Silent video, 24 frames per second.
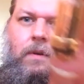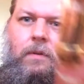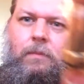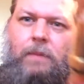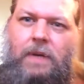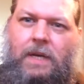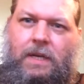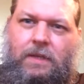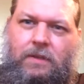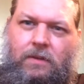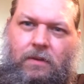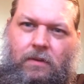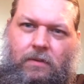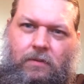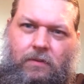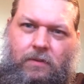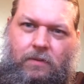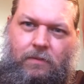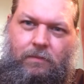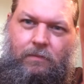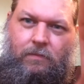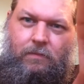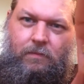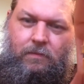by its
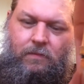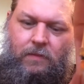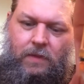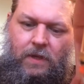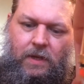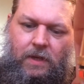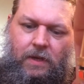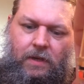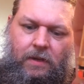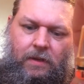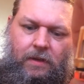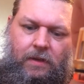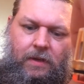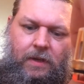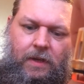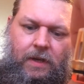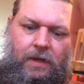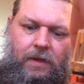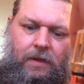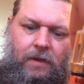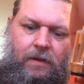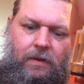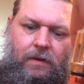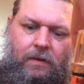lonesome, not in the deck
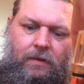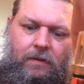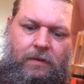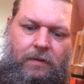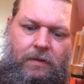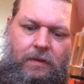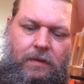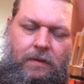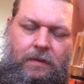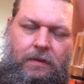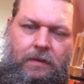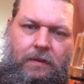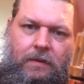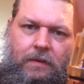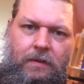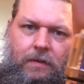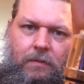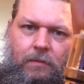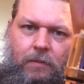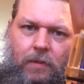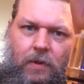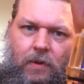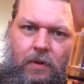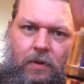
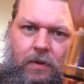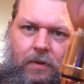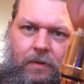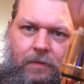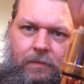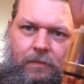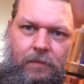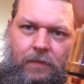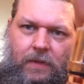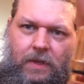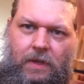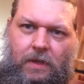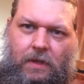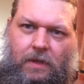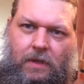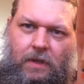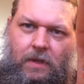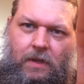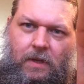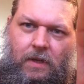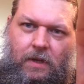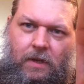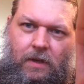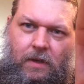part.
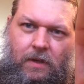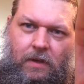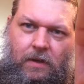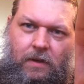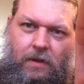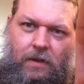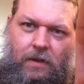And